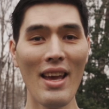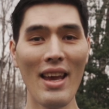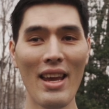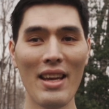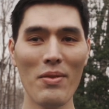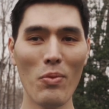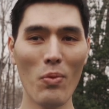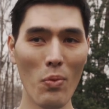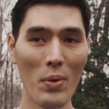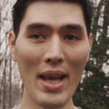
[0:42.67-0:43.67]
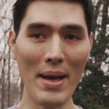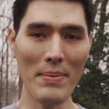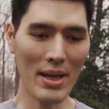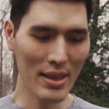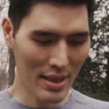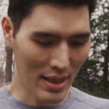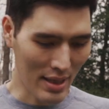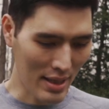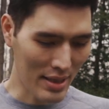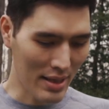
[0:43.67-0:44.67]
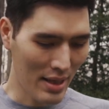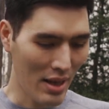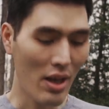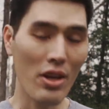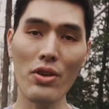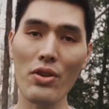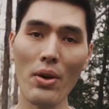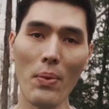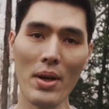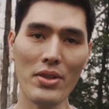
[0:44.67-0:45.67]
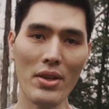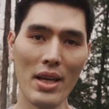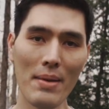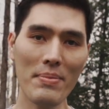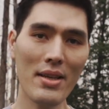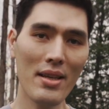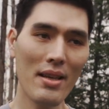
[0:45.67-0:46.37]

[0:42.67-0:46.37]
And what that means is you don't want your hips,